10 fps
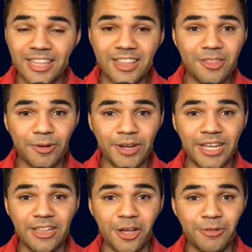
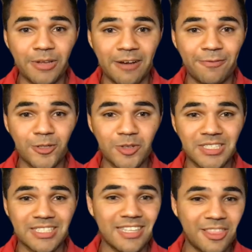3 low downforce
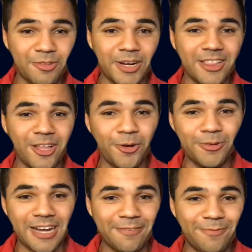races. The 3 low
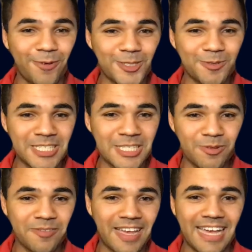downforce races
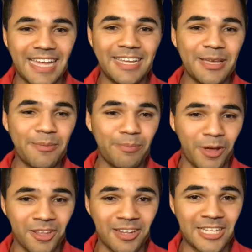we've had,
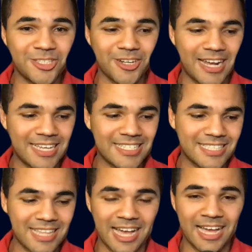Mother Nature has
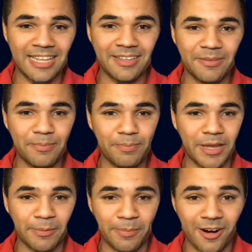not
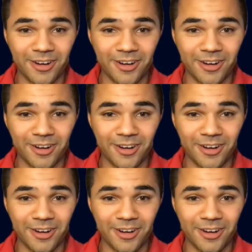been a part